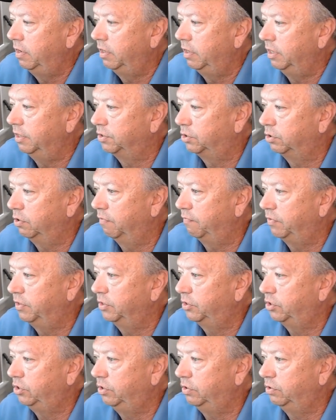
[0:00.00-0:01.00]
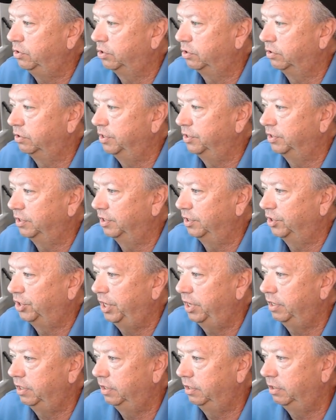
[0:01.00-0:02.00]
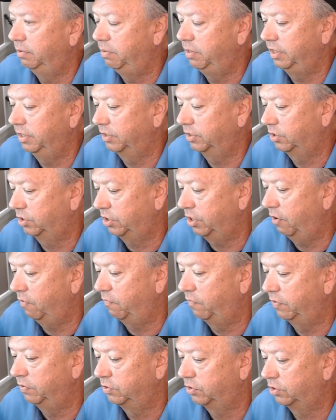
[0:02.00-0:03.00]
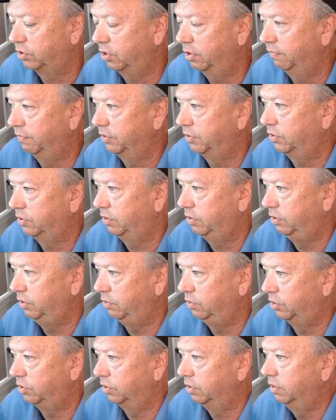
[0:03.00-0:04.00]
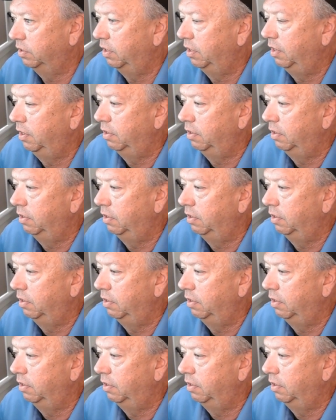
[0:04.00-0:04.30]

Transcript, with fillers: And so if this user is intended to be a self-service user,